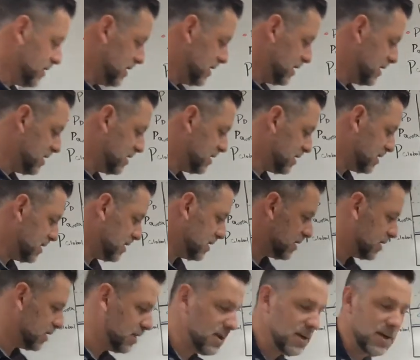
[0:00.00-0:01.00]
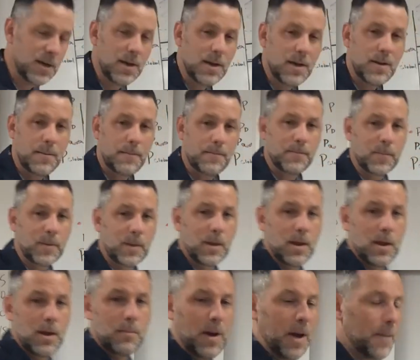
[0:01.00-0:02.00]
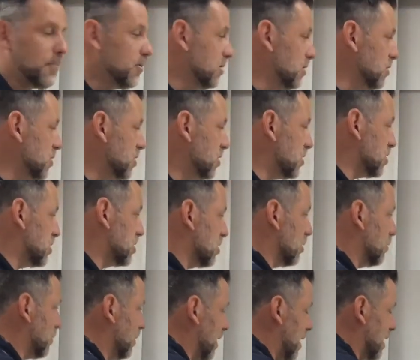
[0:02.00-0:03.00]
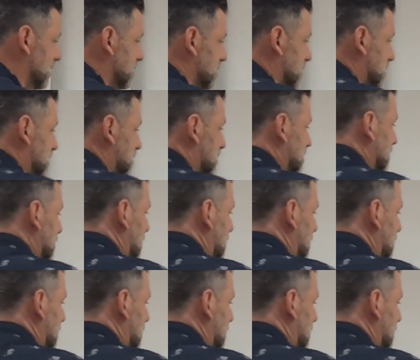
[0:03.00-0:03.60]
in this instance. My producer surplus